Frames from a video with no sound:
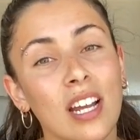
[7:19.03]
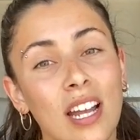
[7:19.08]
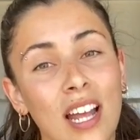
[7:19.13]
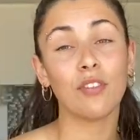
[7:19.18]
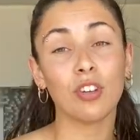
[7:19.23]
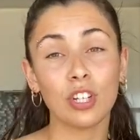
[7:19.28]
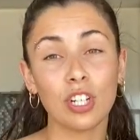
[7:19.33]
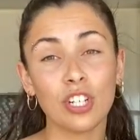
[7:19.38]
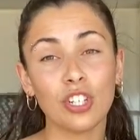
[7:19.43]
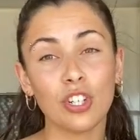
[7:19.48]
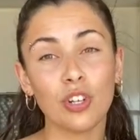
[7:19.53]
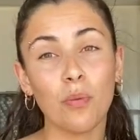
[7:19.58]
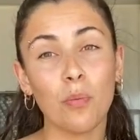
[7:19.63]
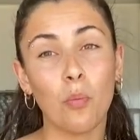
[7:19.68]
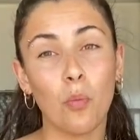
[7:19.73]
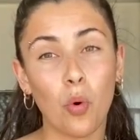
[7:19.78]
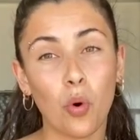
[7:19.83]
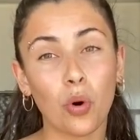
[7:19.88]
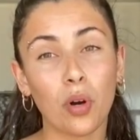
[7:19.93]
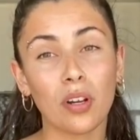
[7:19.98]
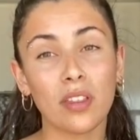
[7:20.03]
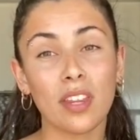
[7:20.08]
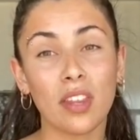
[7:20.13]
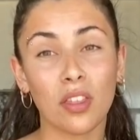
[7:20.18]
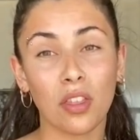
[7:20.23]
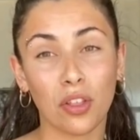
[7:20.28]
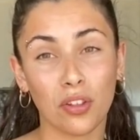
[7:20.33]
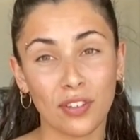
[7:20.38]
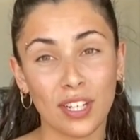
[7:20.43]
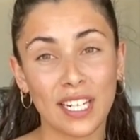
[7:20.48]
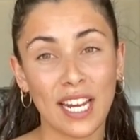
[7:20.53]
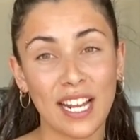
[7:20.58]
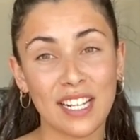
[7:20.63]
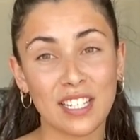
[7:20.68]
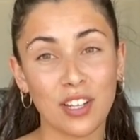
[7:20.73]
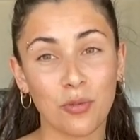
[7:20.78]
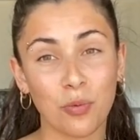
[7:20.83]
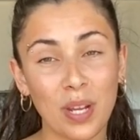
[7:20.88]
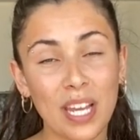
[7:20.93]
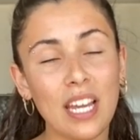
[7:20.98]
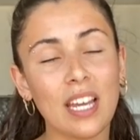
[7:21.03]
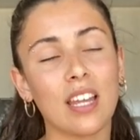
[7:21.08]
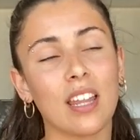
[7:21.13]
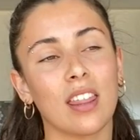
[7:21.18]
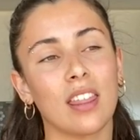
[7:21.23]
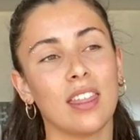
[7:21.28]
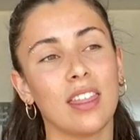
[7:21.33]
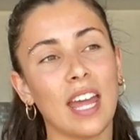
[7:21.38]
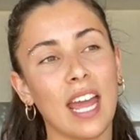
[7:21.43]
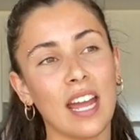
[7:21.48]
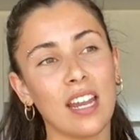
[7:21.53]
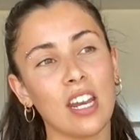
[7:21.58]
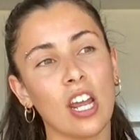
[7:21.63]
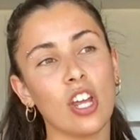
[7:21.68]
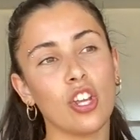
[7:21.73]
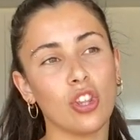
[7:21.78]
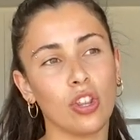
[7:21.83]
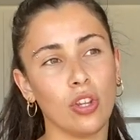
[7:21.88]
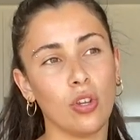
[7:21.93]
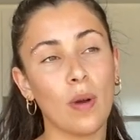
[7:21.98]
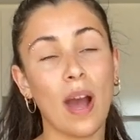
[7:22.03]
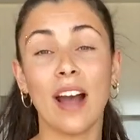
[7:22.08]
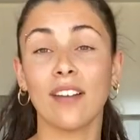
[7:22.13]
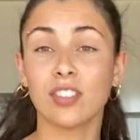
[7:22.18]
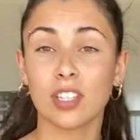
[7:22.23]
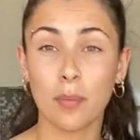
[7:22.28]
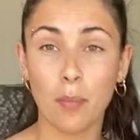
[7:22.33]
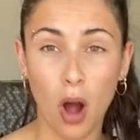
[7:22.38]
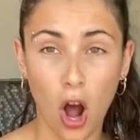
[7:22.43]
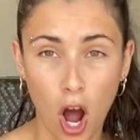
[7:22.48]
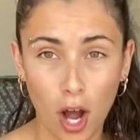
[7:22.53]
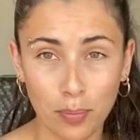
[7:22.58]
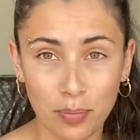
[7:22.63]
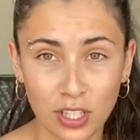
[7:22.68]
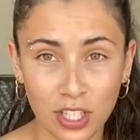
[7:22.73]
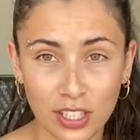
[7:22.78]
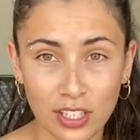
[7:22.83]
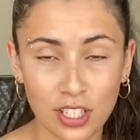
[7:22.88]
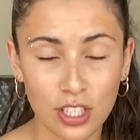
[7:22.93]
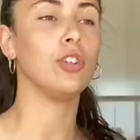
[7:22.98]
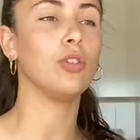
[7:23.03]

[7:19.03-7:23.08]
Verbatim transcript: If you're gonna do more than three days a week, then you have some options.